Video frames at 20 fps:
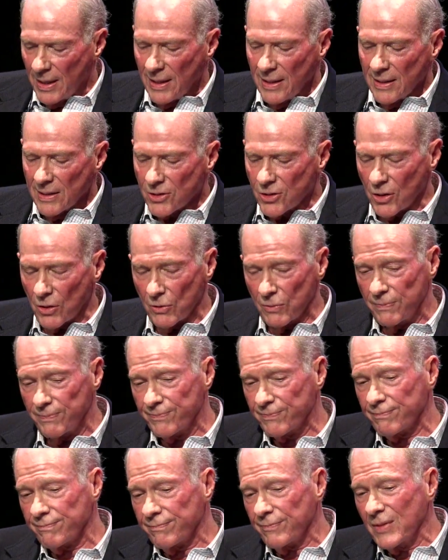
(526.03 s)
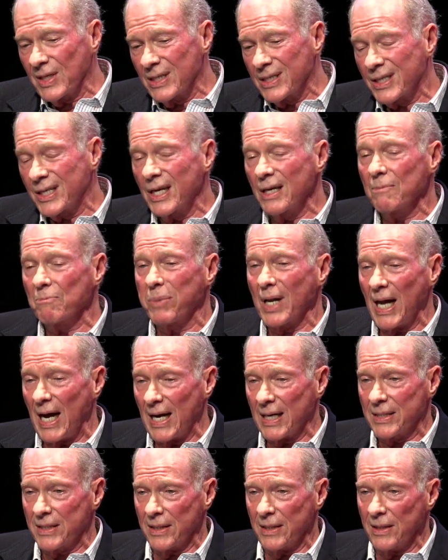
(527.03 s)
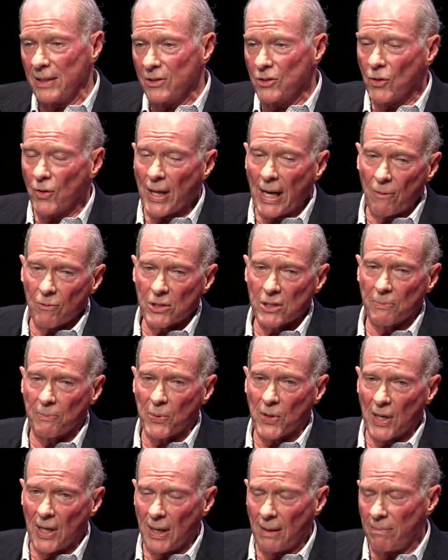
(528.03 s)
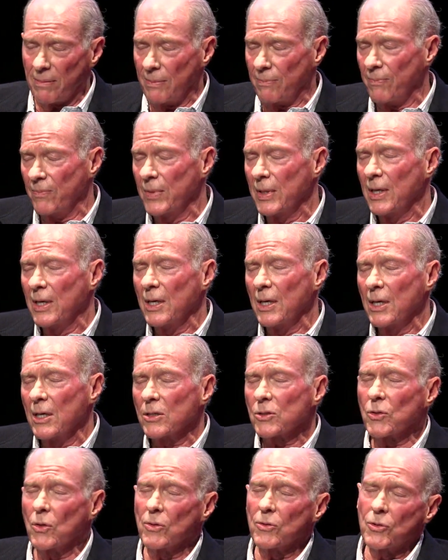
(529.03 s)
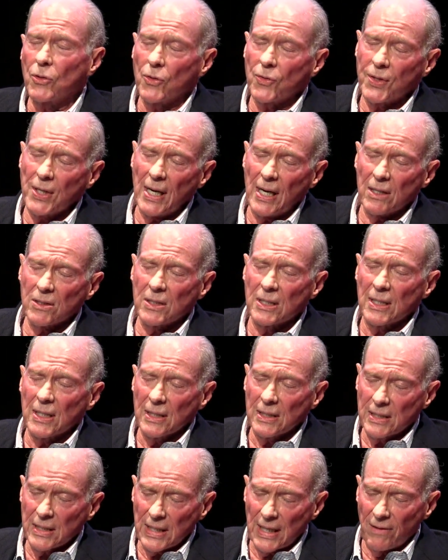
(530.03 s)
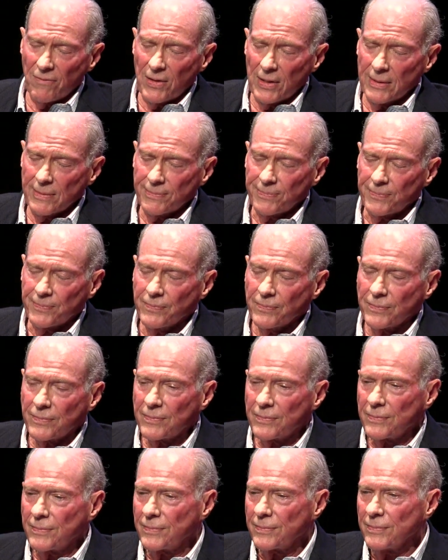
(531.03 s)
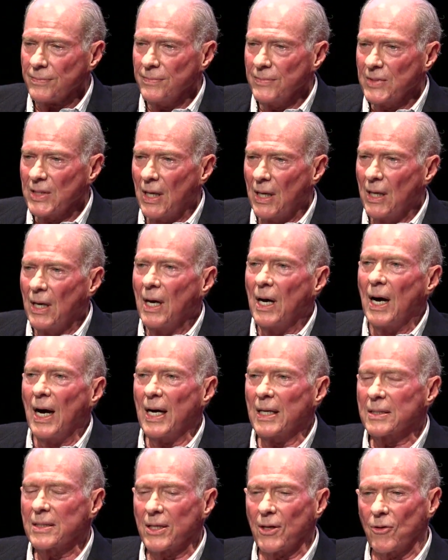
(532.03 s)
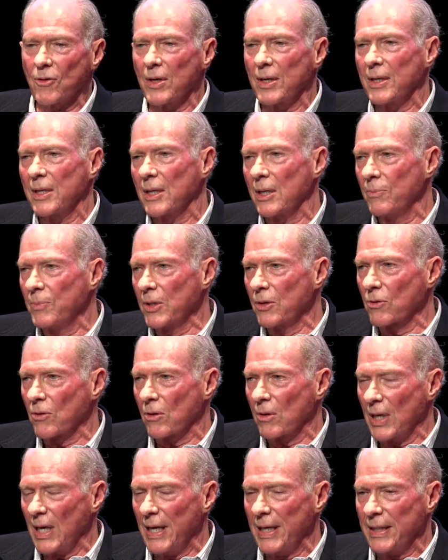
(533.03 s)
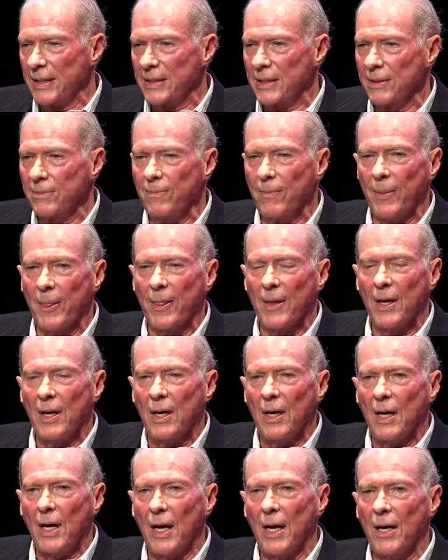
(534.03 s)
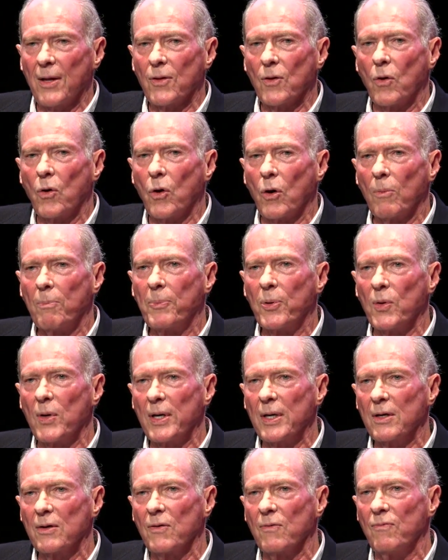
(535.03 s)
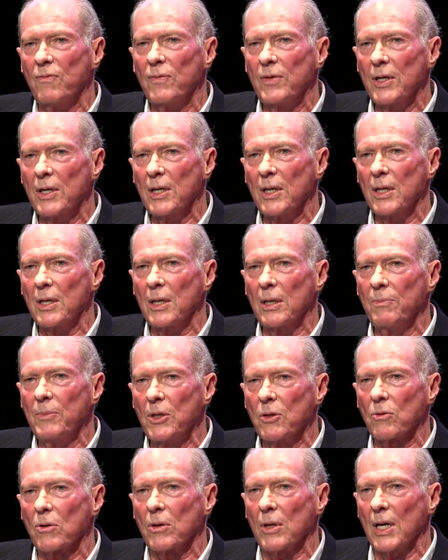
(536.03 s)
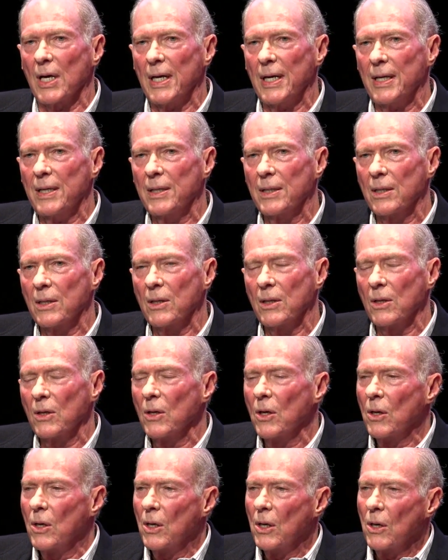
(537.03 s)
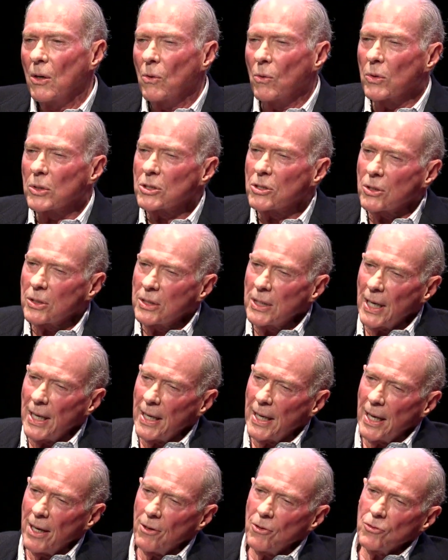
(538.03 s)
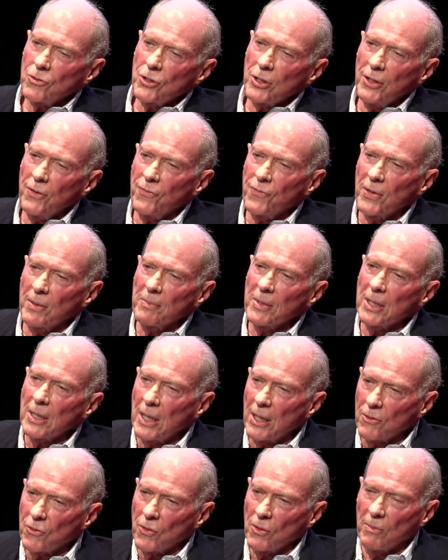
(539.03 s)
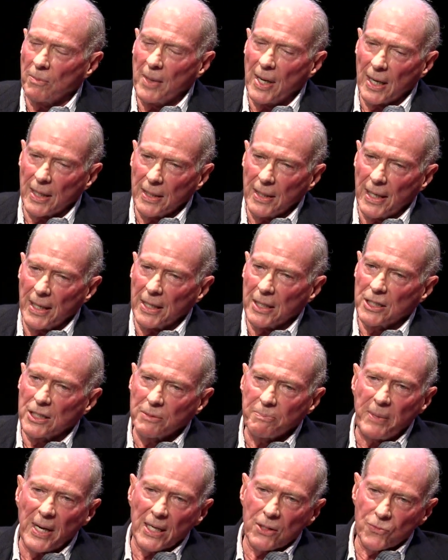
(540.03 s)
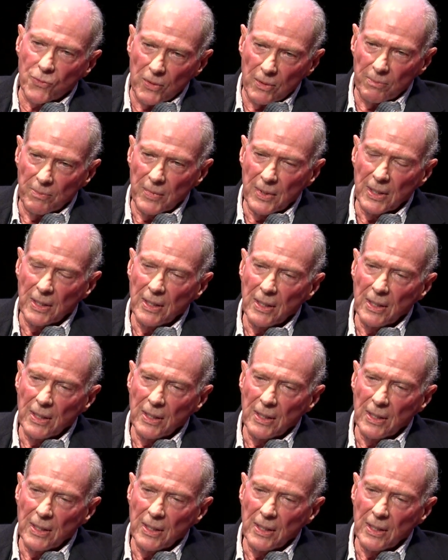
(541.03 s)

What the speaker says: So skin blocks it, so that was a problem. So in 2007, I started Immunolight, and the whole point of Immunolight was to take energy from the electromagnetic spectrum